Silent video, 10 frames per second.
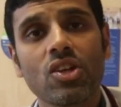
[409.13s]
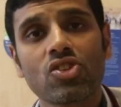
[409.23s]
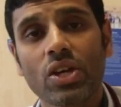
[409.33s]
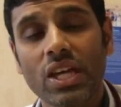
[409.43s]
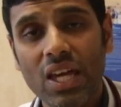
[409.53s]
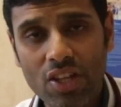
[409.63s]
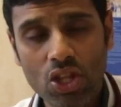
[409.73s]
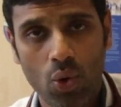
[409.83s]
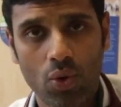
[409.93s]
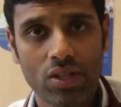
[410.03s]
So even
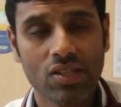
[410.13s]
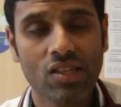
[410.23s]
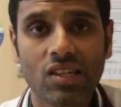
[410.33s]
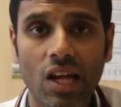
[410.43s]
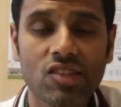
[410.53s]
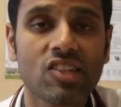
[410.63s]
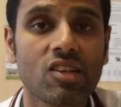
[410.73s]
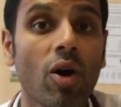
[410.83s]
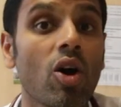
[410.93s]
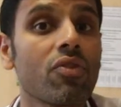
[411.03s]
though this is considered as
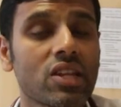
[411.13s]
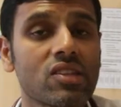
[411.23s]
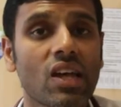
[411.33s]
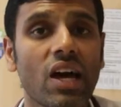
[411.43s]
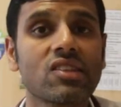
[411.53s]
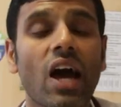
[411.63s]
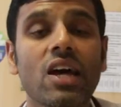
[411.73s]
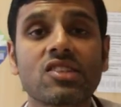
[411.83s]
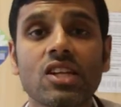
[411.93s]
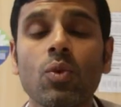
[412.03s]
a powerful exercise,
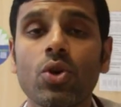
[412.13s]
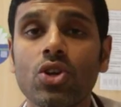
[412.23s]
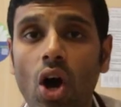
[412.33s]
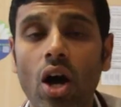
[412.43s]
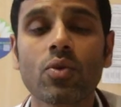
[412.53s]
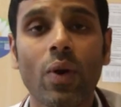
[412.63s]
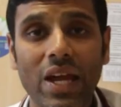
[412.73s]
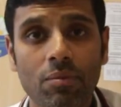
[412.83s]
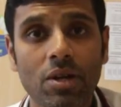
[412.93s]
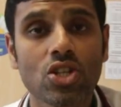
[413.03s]
I still would not
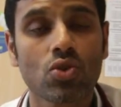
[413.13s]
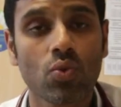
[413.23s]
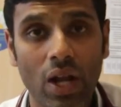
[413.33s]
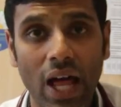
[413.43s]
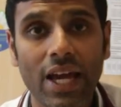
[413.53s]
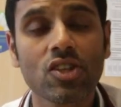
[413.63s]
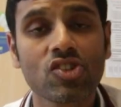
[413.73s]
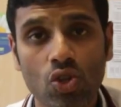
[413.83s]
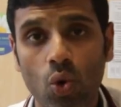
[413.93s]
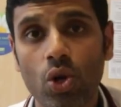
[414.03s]
recommend relying
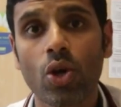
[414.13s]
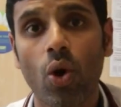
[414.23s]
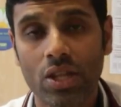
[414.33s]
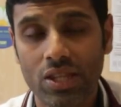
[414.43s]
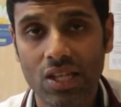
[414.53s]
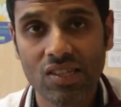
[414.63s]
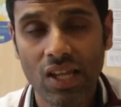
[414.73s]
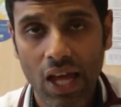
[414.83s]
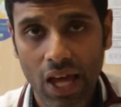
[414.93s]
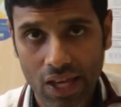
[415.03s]
solely on
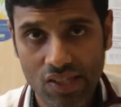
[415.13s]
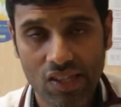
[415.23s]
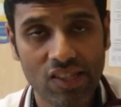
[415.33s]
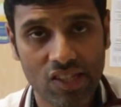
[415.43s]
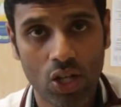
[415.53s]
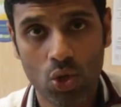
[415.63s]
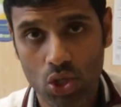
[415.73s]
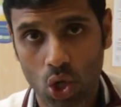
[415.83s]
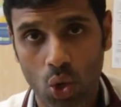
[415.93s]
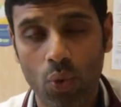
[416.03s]
this exercise alone
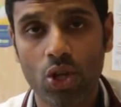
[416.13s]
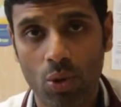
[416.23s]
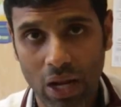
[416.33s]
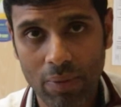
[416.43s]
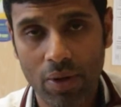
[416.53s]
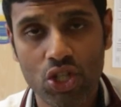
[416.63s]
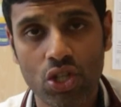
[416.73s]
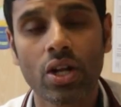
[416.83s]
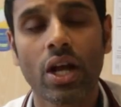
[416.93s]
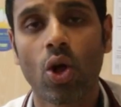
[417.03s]
to lower your blood
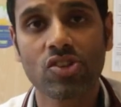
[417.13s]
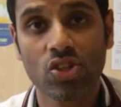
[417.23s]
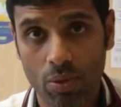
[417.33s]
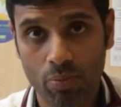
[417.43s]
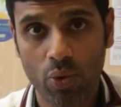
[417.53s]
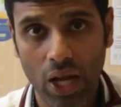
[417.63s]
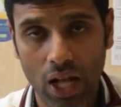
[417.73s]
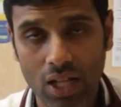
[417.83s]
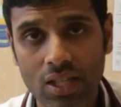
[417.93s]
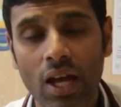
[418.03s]
pressure and also to improve your
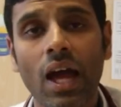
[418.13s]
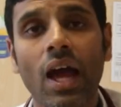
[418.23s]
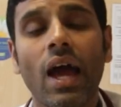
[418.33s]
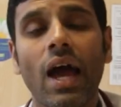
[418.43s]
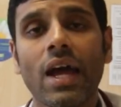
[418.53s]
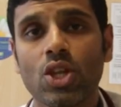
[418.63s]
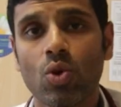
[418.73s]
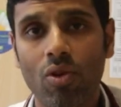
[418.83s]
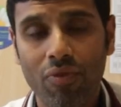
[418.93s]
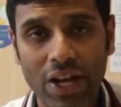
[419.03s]
health. And
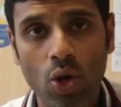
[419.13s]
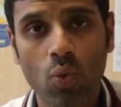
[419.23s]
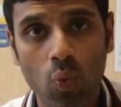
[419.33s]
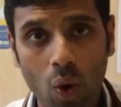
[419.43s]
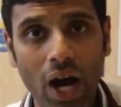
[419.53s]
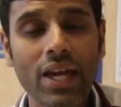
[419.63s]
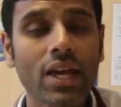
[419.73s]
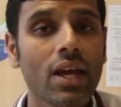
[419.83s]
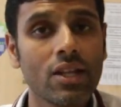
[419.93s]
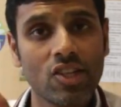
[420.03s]
you'll find out why
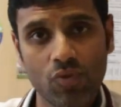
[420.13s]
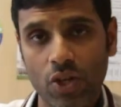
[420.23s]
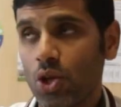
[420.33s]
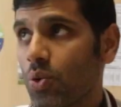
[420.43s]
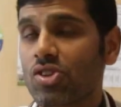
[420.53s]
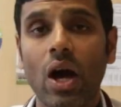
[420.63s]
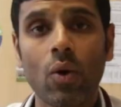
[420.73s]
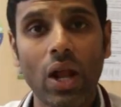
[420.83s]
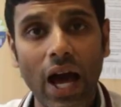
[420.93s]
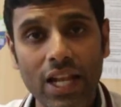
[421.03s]
in this video. So I
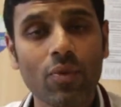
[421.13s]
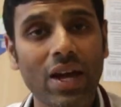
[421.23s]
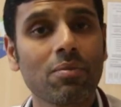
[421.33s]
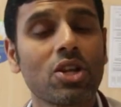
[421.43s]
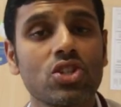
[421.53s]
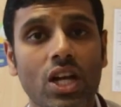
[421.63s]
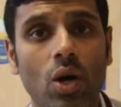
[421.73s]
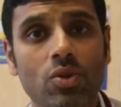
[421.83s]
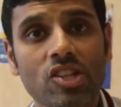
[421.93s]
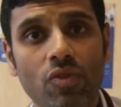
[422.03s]
would highly recommend to
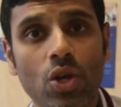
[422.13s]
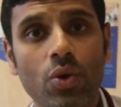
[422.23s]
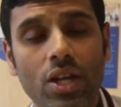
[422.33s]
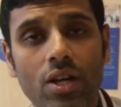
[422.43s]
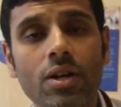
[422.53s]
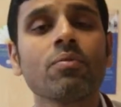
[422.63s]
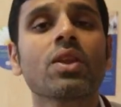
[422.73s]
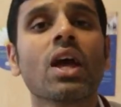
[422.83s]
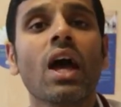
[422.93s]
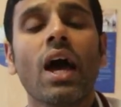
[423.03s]
out this video here.
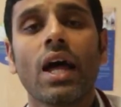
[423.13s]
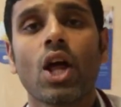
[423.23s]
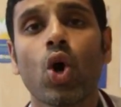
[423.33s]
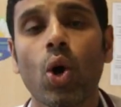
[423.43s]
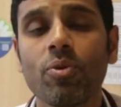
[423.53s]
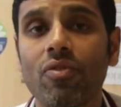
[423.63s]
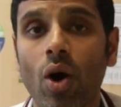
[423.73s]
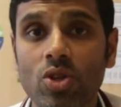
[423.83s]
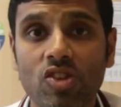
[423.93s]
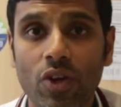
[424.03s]
And I hope you
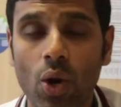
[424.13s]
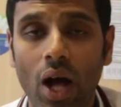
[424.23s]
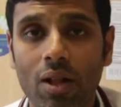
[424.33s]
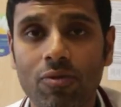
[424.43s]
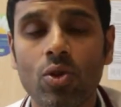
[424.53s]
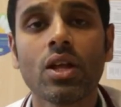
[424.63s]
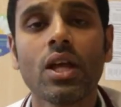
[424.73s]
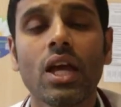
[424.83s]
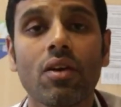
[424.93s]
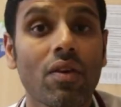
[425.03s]
found this video helpful.
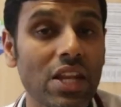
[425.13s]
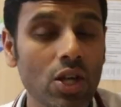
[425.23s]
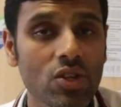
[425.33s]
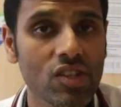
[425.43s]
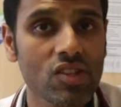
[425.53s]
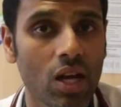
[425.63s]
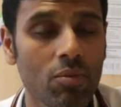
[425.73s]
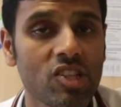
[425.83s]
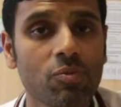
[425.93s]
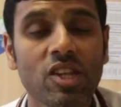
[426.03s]
If you have any questions or
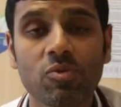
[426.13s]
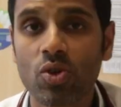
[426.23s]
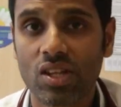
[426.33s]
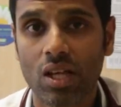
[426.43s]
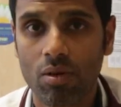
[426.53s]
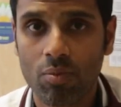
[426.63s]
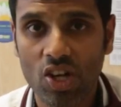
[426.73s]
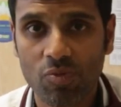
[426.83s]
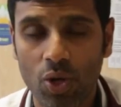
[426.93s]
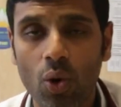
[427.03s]
comments, please post in the comment
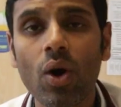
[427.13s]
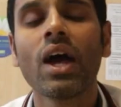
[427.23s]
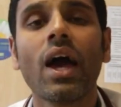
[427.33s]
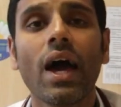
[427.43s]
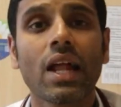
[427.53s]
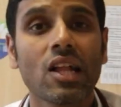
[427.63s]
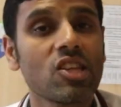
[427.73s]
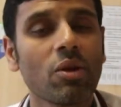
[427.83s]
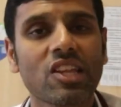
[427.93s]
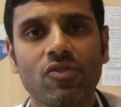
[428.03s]
box below. And I'll
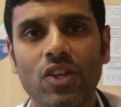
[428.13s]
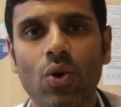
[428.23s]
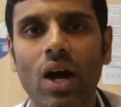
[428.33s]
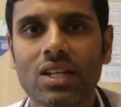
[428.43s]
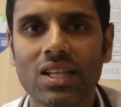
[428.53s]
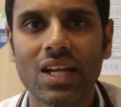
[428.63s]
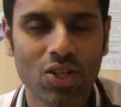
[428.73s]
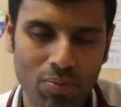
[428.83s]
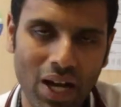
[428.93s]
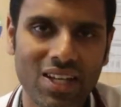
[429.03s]
see you in my next video. Until then,
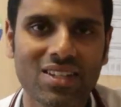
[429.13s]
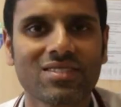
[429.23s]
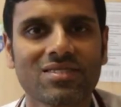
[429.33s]
goodbye.